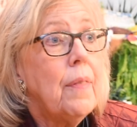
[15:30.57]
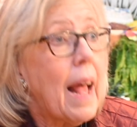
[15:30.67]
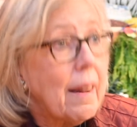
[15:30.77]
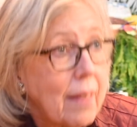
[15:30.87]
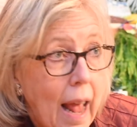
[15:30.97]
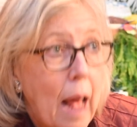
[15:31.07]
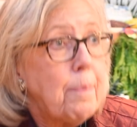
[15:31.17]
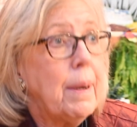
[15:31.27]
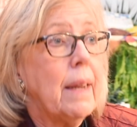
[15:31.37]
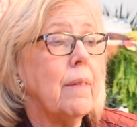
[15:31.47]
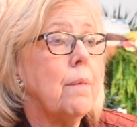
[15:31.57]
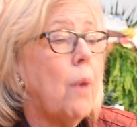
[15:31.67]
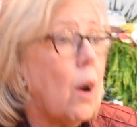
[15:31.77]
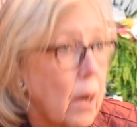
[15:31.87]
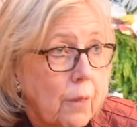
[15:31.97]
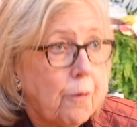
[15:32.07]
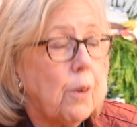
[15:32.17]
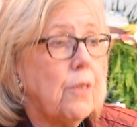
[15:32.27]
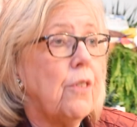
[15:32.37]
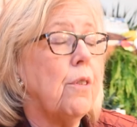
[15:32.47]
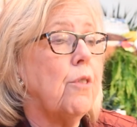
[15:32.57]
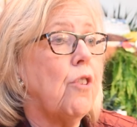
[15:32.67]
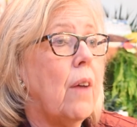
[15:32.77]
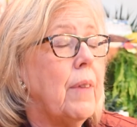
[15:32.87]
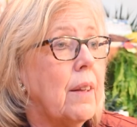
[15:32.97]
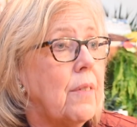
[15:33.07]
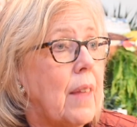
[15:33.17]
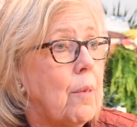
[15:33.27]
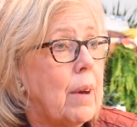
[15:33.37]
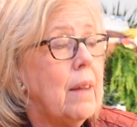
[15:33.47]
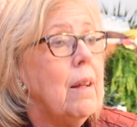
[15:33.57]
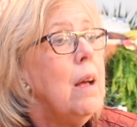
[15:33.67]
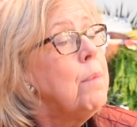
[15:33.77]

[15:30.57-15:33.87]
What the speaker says: That's happening. The market forces are driving us that way.